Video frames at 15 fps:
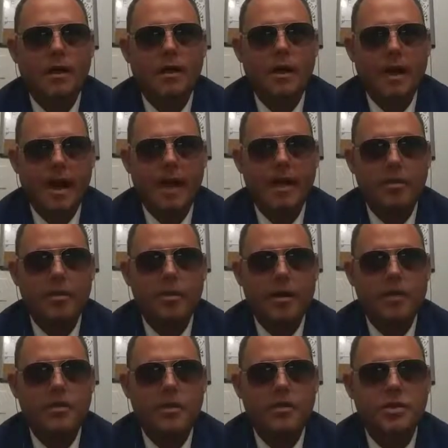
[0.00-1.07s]
They had a
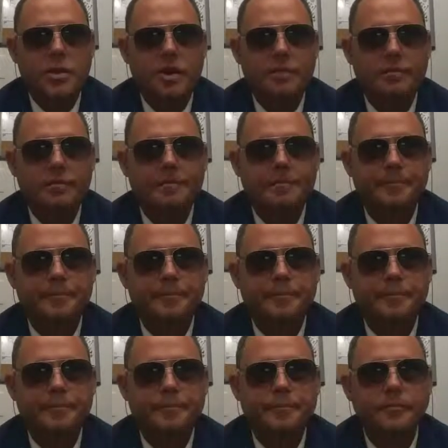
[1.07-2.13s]
relationship
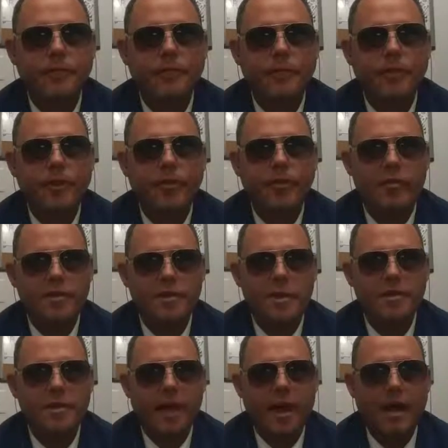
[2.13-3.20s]
for
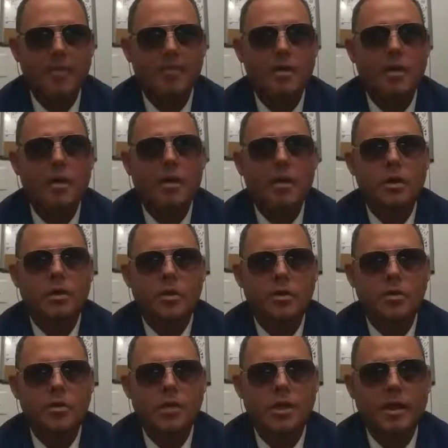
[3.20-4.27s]
some time.
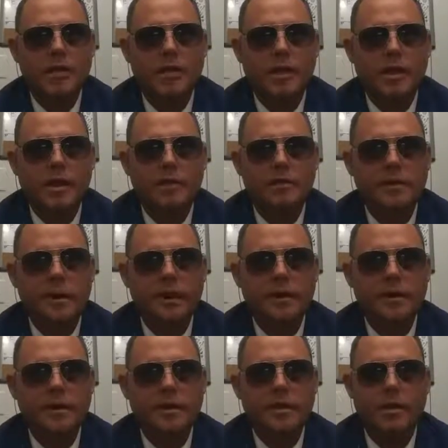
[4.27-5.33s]
Chris would tell her things
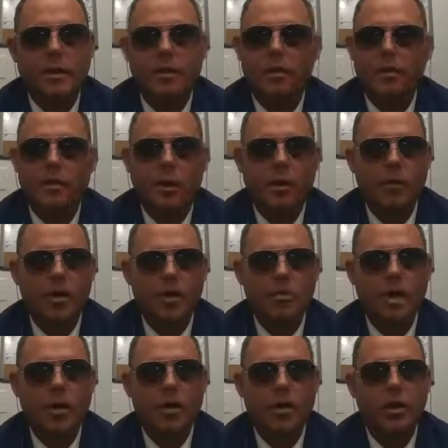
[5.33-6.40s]
like, you know, I want to
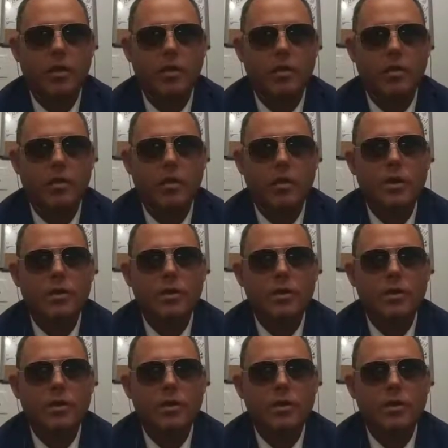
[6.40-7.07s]
marry you,